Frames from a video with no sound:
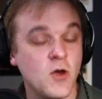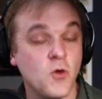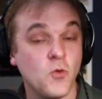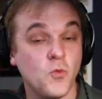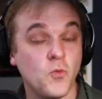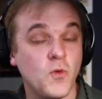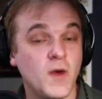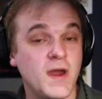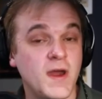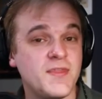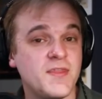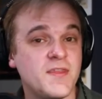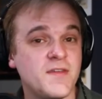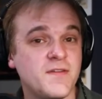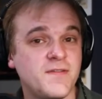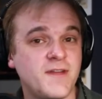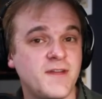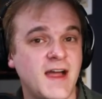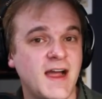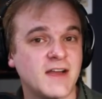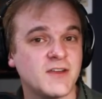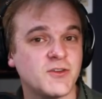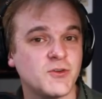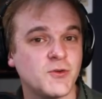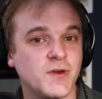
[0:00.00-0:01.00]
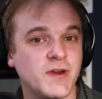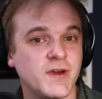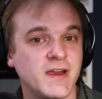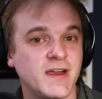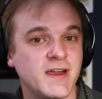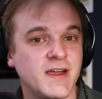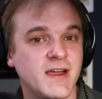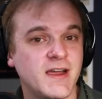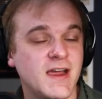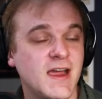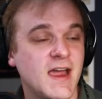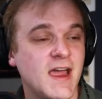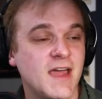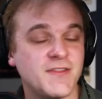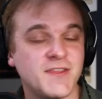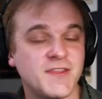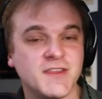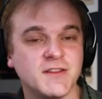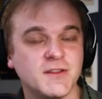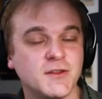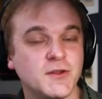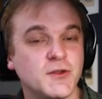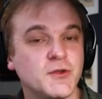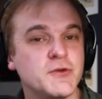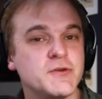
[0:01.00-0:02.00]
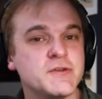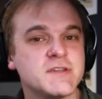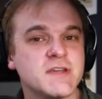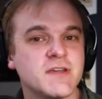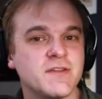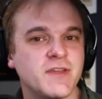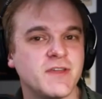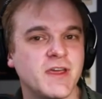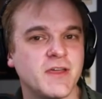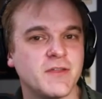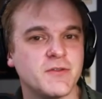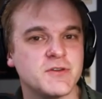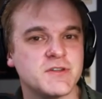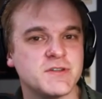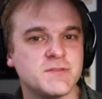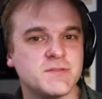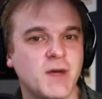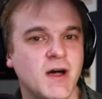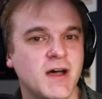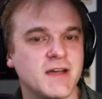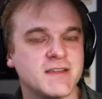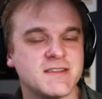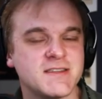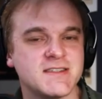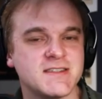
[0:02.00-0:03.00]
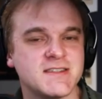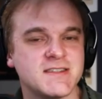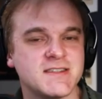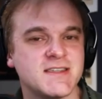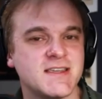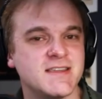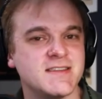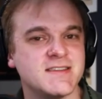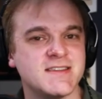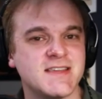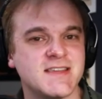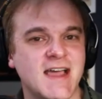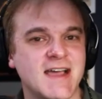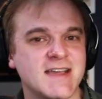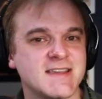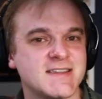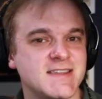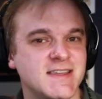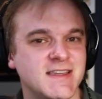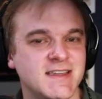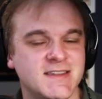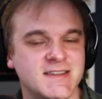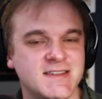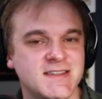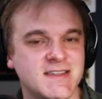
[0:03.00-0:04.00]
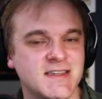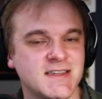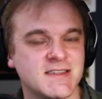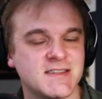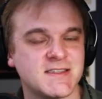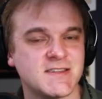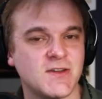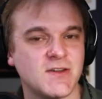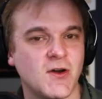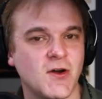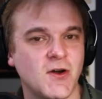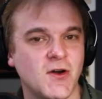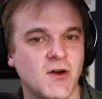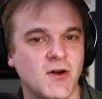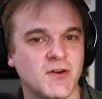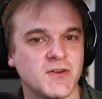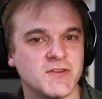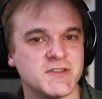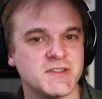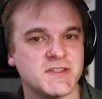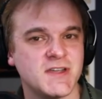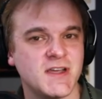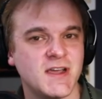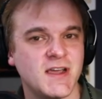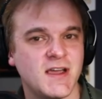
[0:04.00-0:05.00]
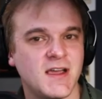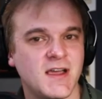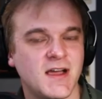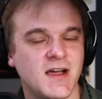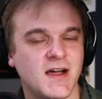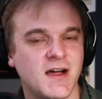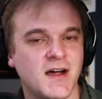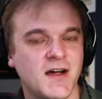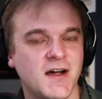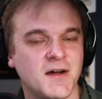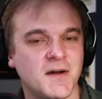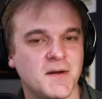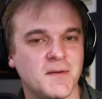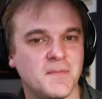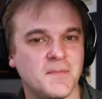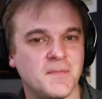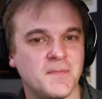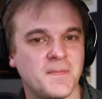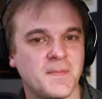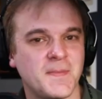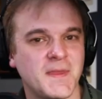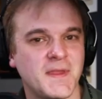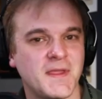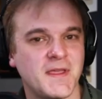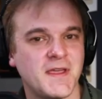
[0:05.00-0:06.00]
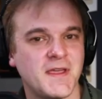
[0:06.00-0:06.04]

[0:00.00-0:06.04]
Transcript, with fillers: win the factory, and then lose on the other spot to send Saxony to six stars. Oh, um, wow.